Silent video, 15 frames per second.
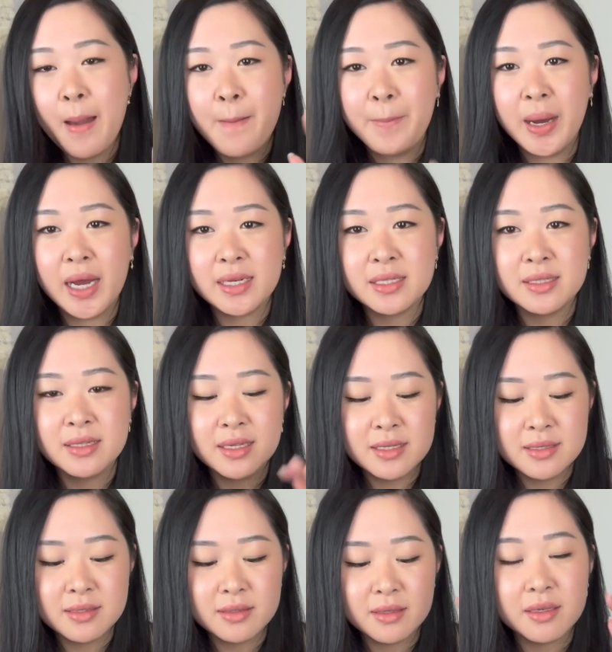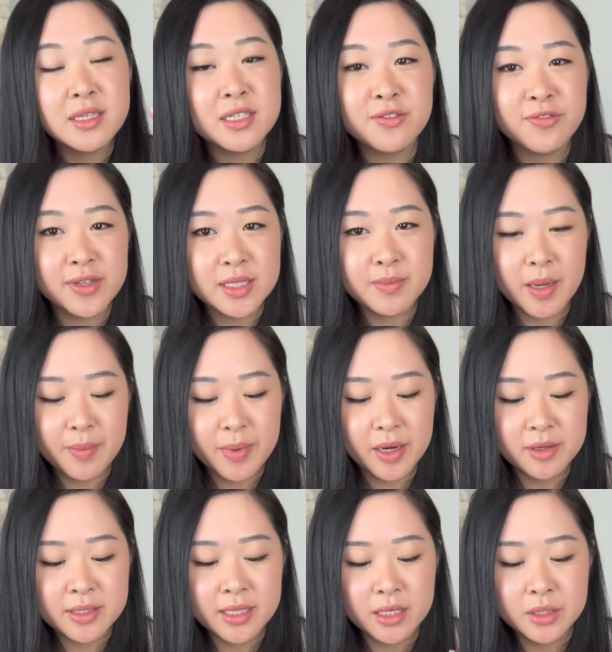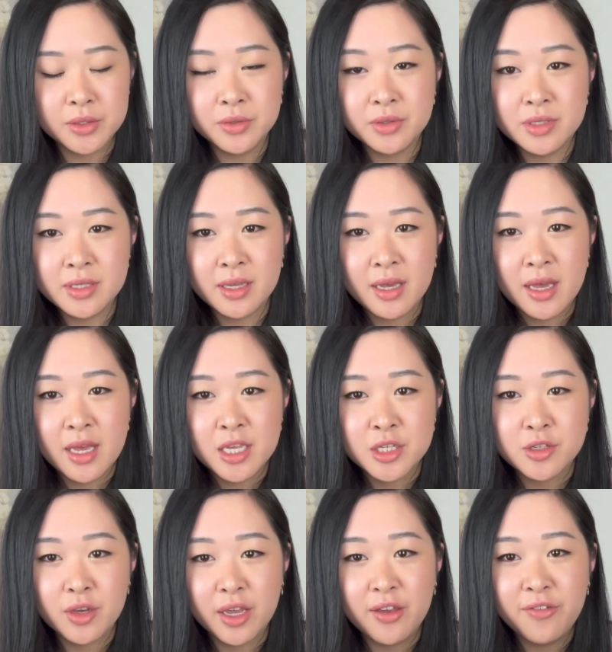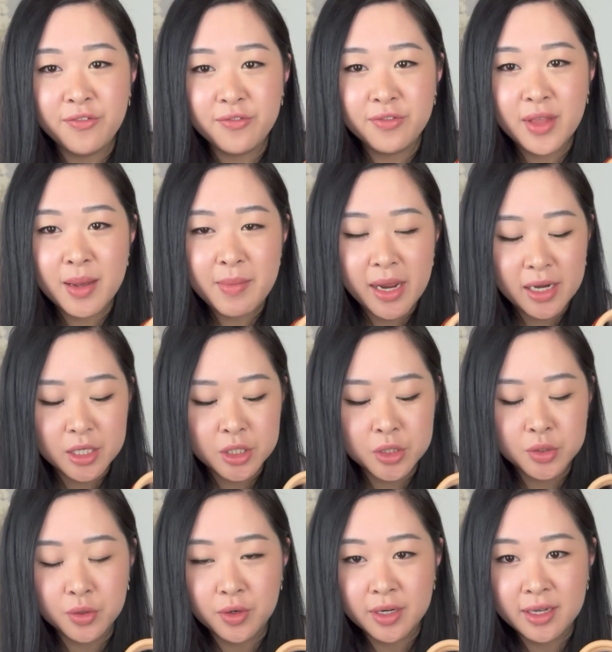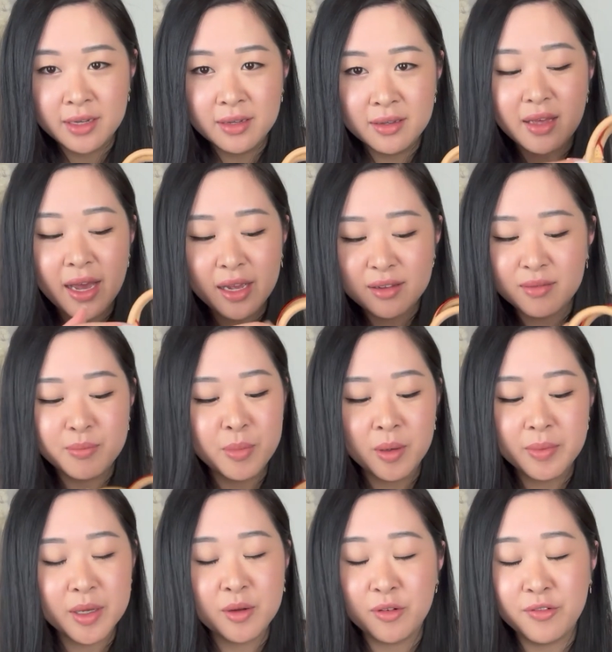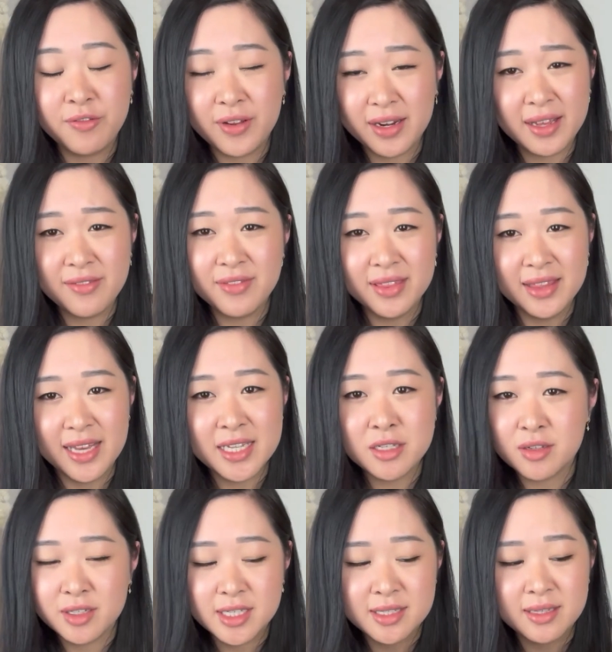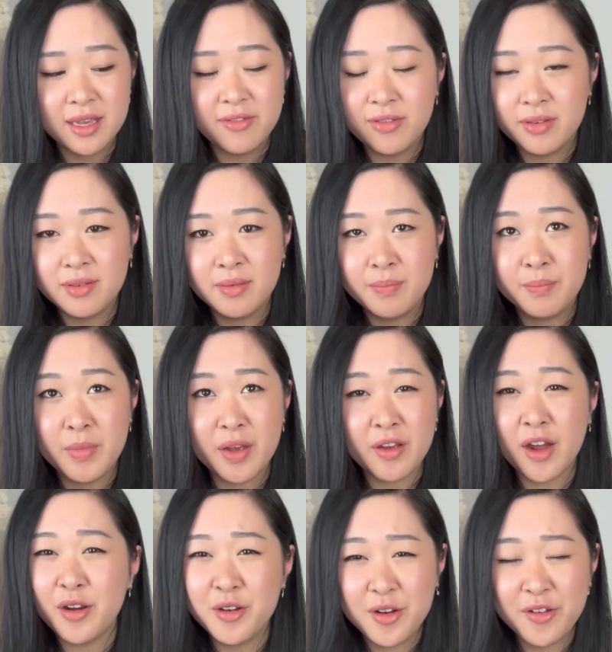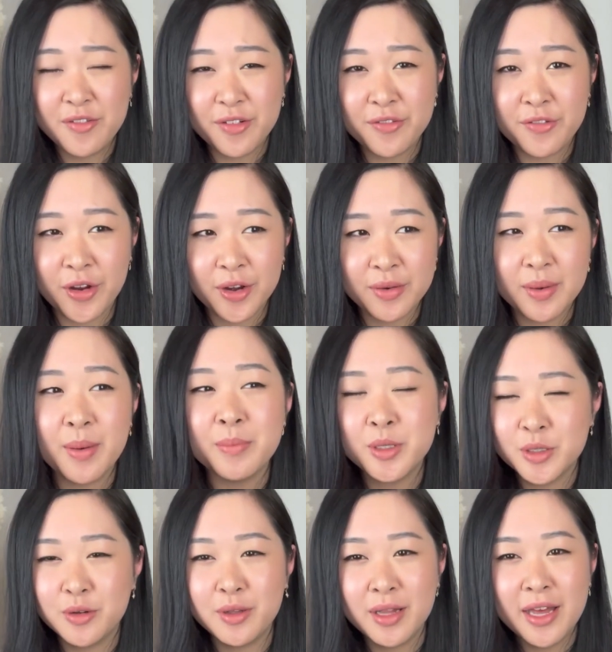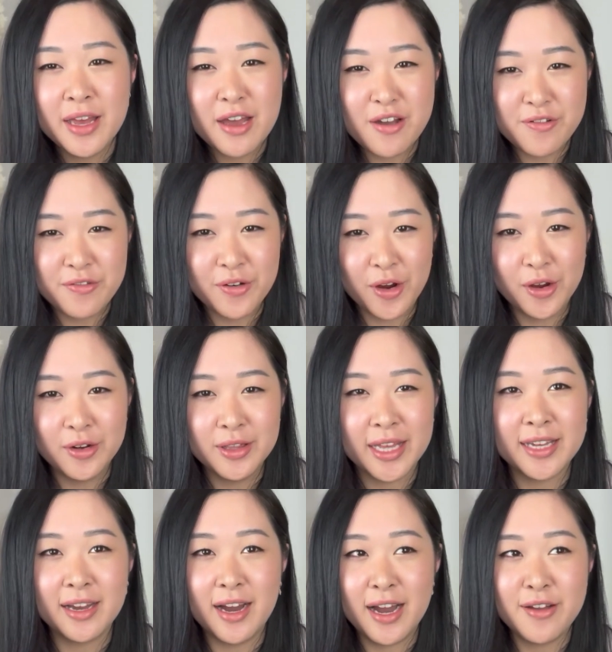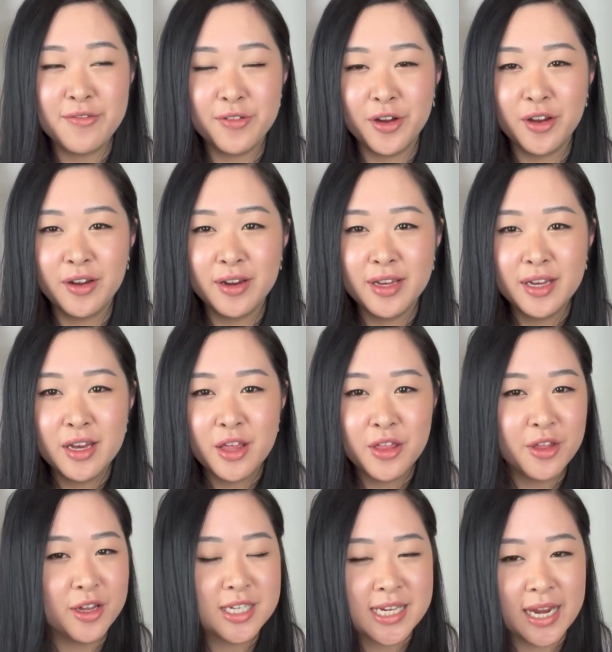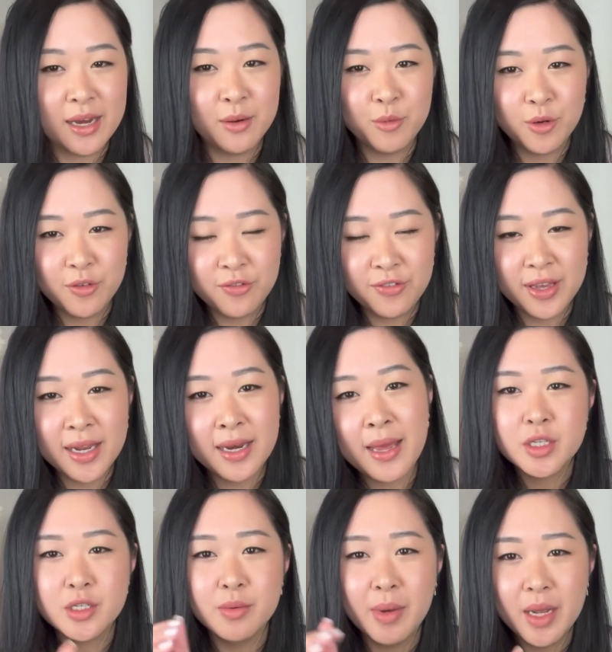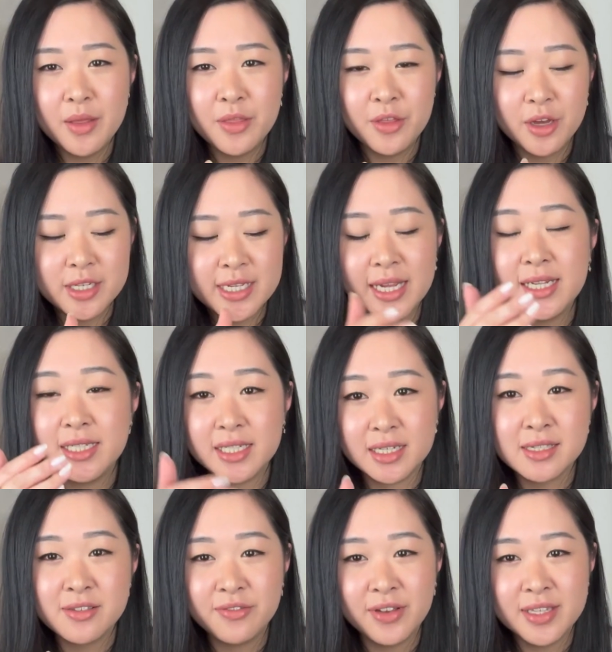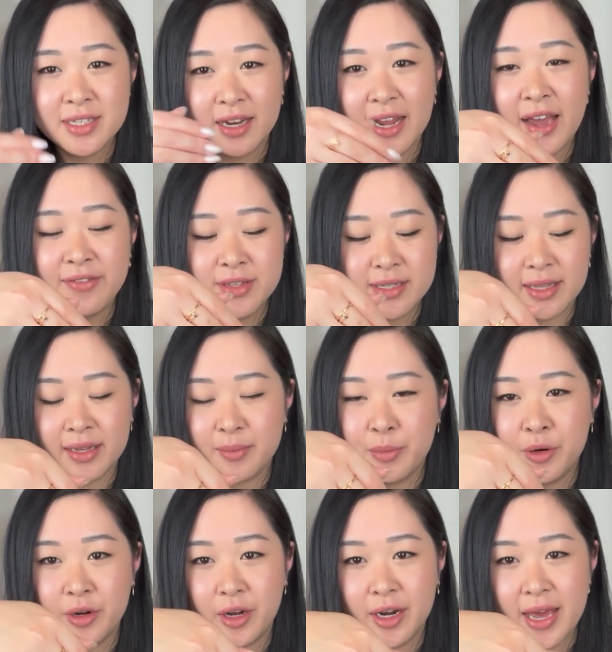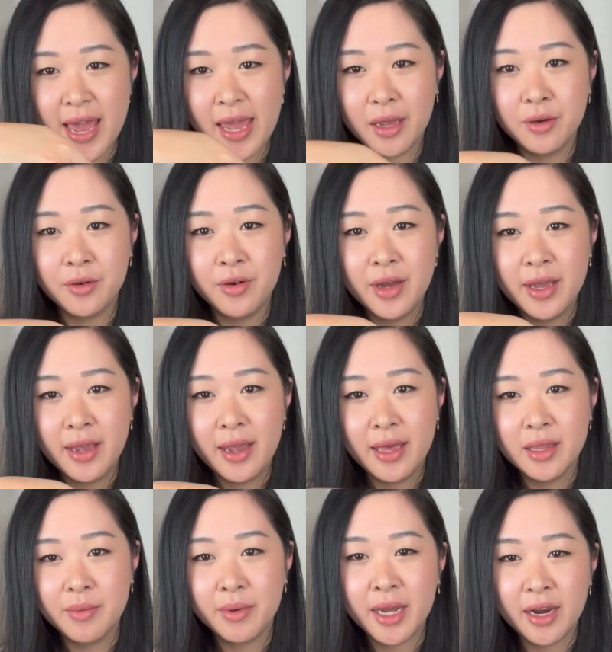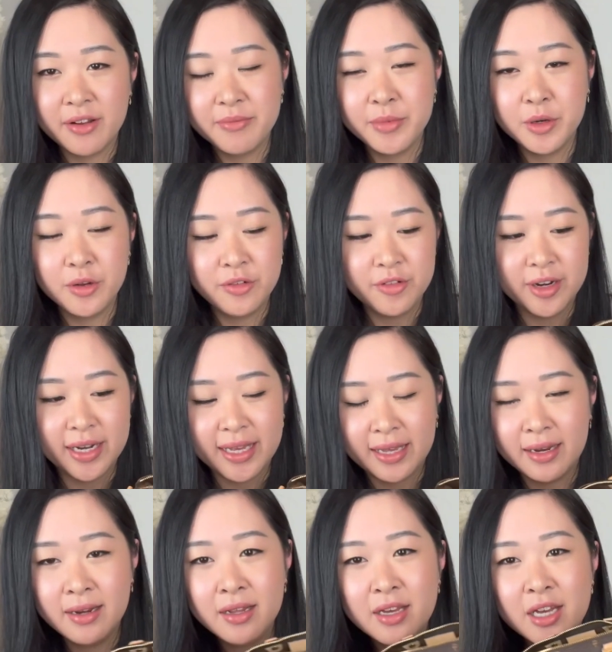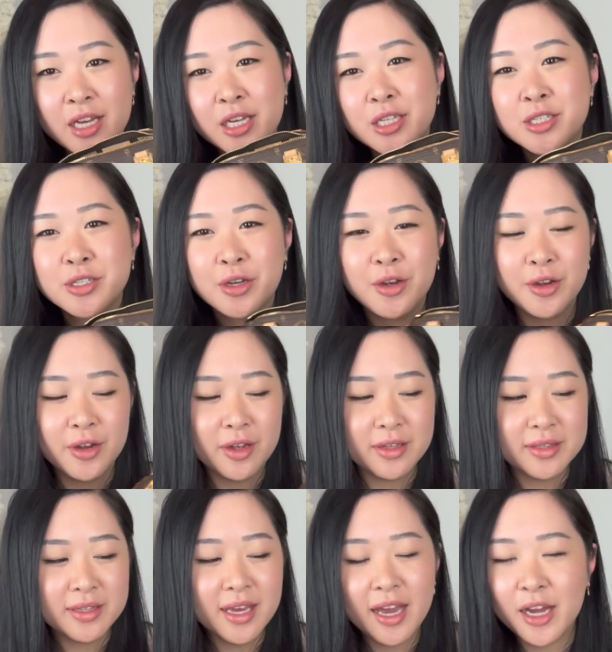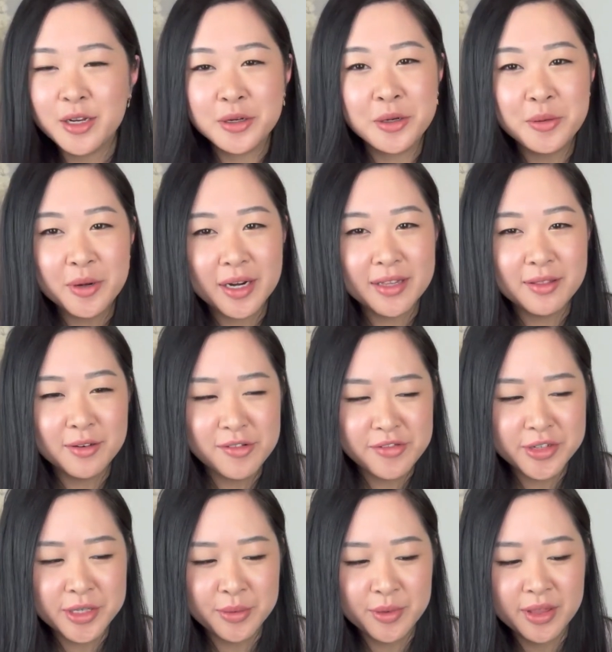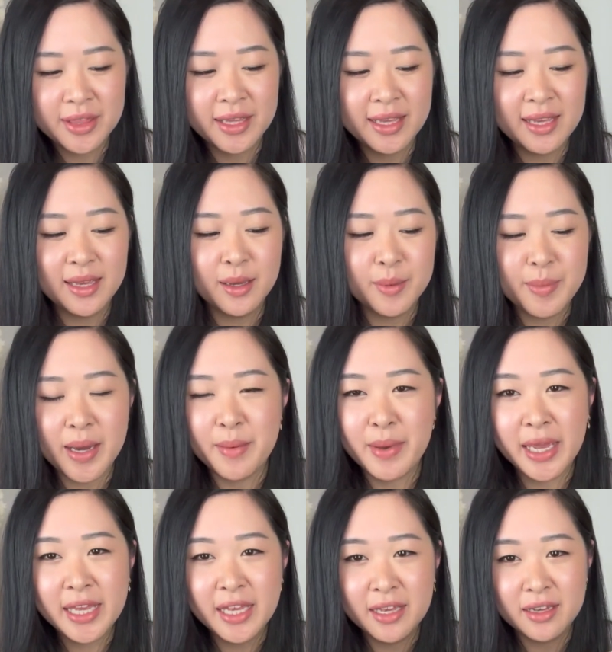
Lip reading: But this just fits my bare essentials. So if they made it shorter, I probably could fit even less. So just even my, I don't know if a phone, I'm sure a phone like an iPhone 13 would fit. So my 13 just fits, and I have to like put it on an angle and then kind of maneuver it in. So yeah, I don't know what Louis Vuitton were thinking about making